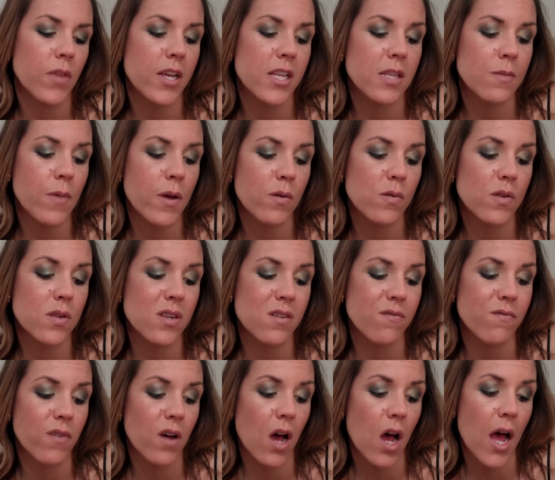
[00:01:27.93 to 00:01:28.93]
It smells
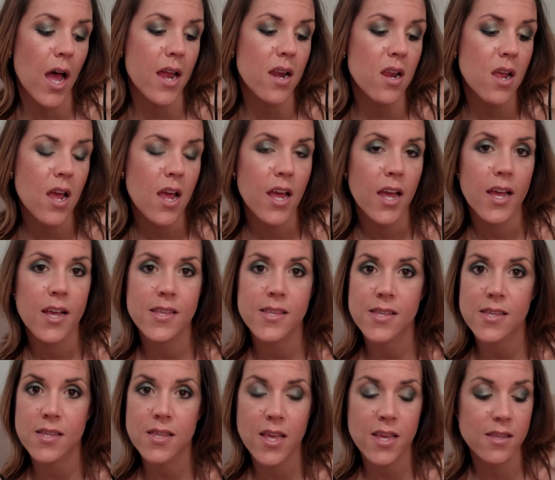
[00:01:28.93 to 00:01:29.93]
divine.
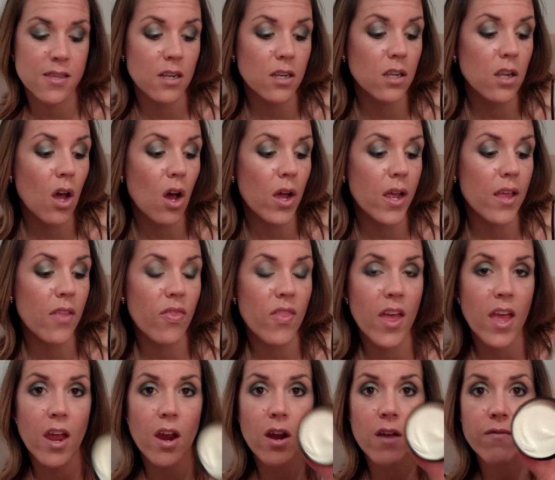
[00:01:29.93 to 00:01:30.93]
It's, there's a lot in
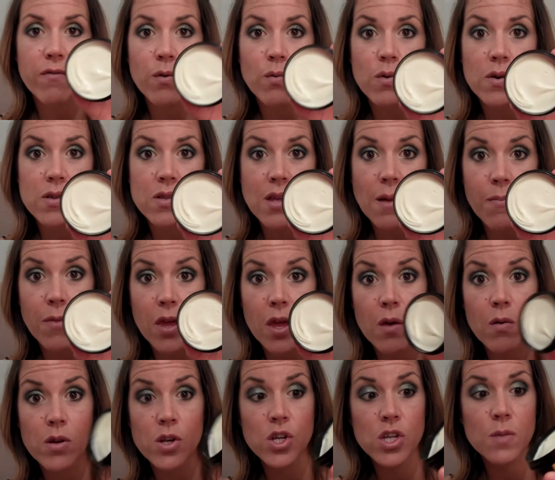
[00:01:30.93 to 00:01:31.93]
there if it was something
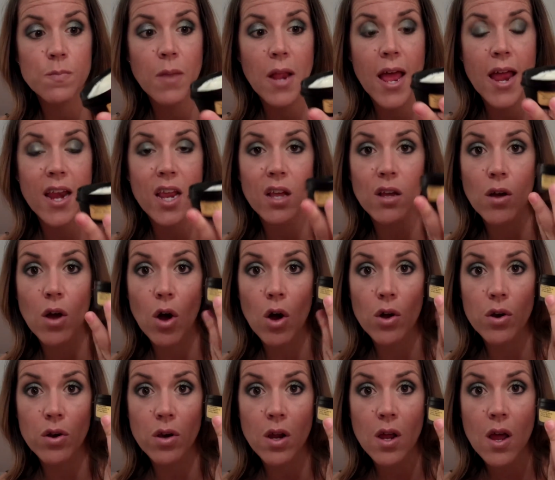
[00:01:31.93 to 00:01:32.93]
you were just planning
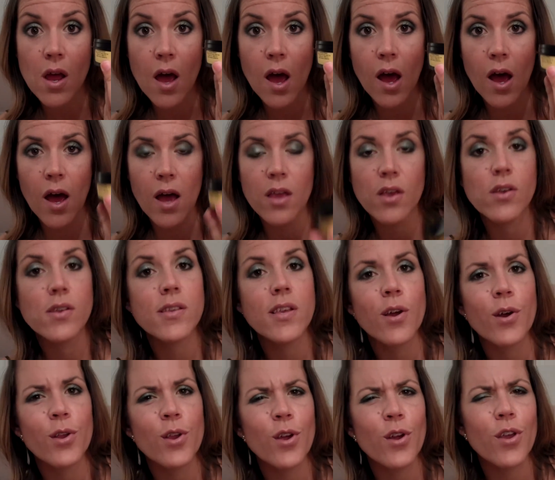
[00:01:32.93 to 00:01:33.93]
on uh,
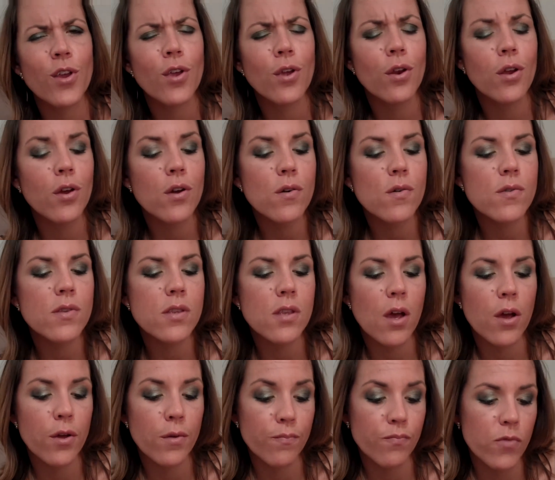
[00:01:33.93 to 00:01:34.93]
using on your cuticles,
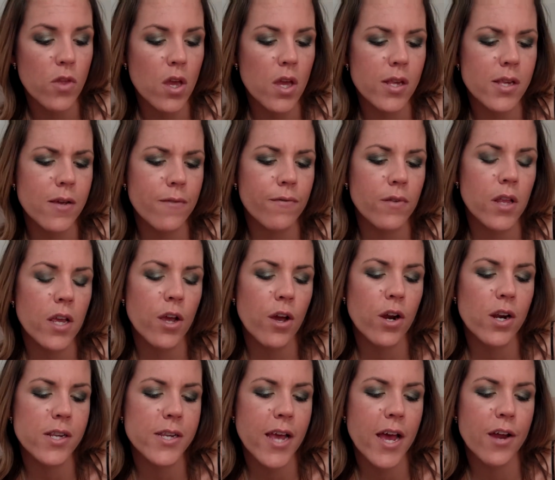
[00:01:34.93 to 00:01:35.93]
so you could definitely
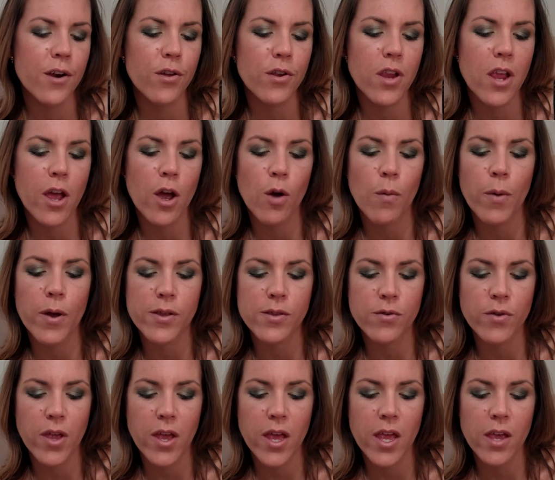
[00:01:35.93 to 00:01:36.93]
go to town on your elbows
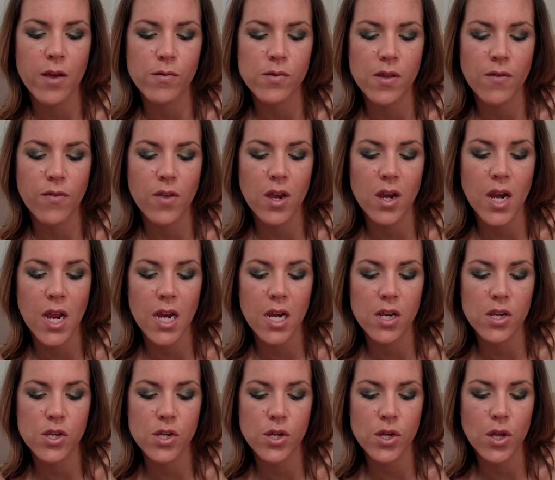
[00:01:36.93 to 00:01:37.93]
or your heels if you
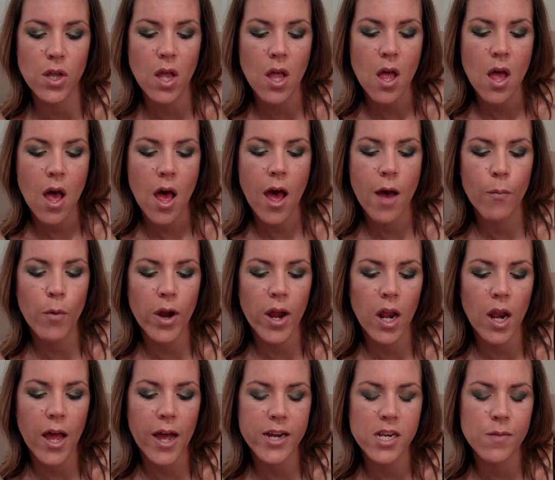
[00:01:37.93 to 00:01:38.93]
needed to. And what
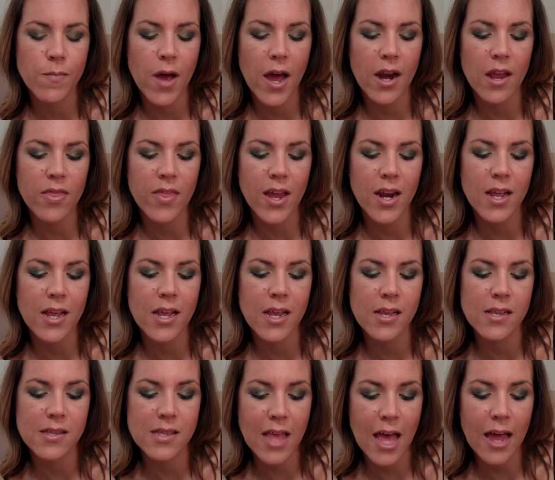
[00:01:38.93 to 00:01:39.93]
I liked about it that
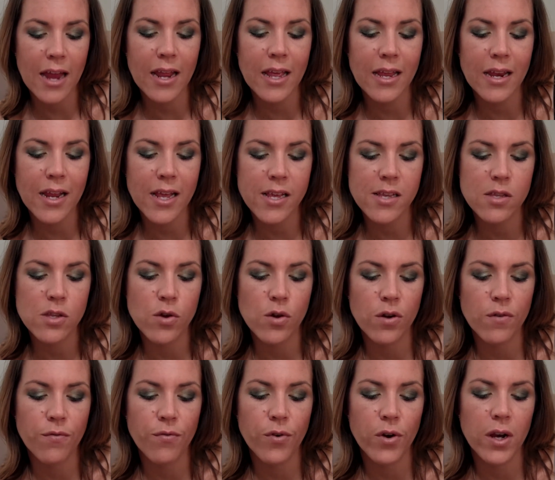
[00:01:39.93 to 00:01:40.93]
is that it is
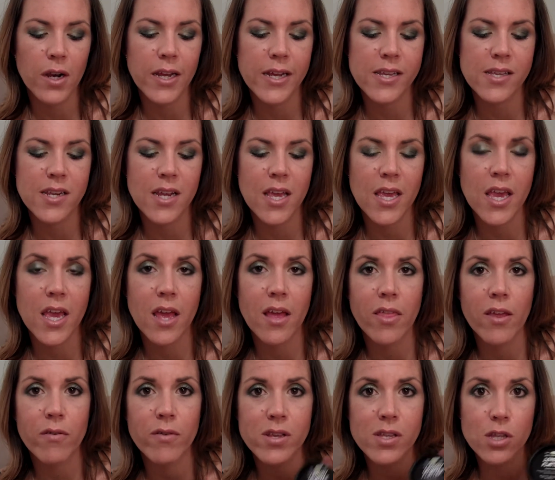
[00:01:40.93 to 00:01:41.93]
good for at least a year.
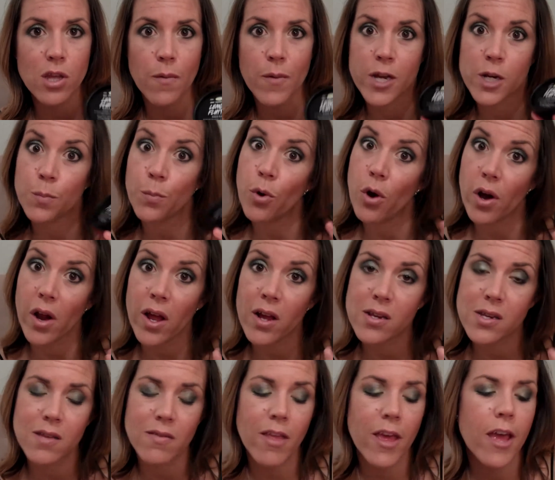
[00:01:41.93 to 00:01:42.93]
There is so much
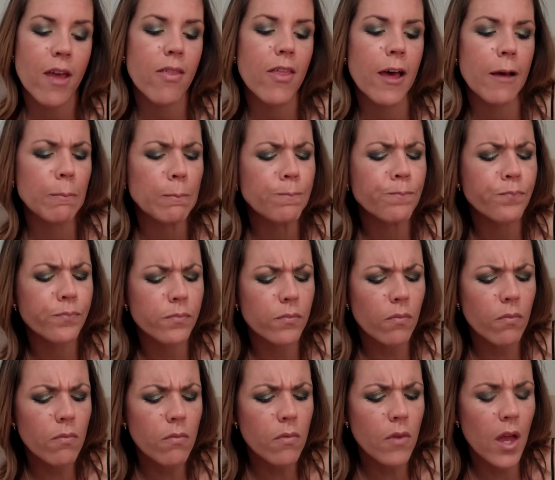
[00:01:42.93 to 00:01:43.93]
product in there that
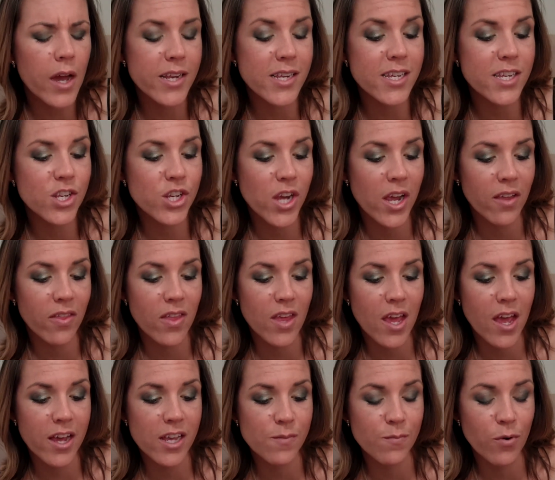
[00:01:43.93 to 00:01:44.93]
I did check
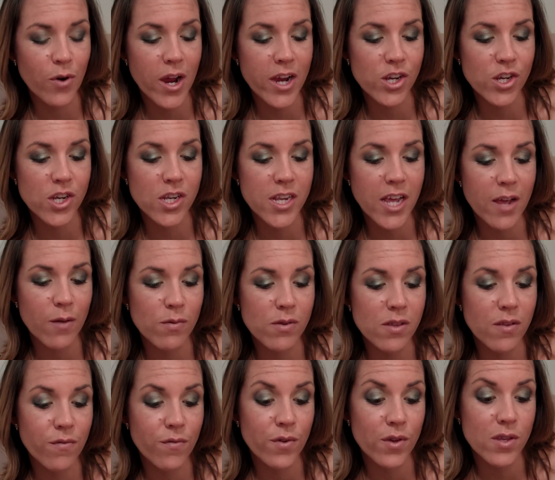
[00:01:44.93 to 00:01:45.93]
the expiration date,
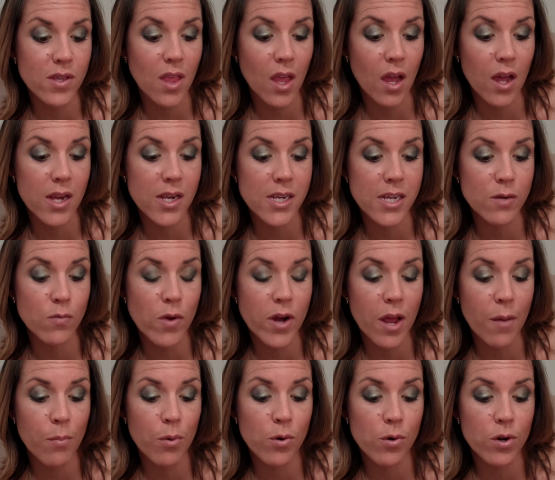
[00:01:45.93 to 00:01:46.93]
was the first thing I did when
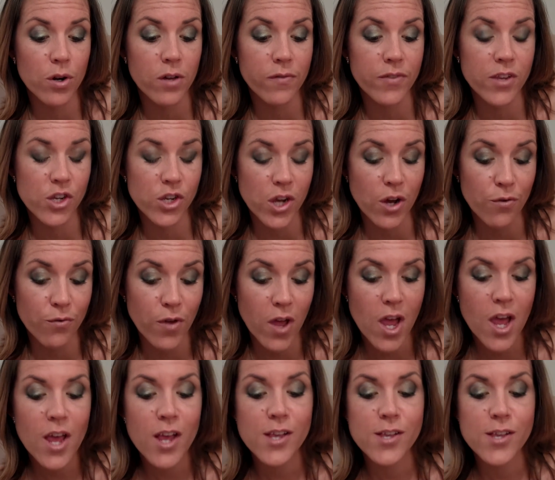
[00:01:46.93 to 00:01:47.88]
I pulled it off the shelf.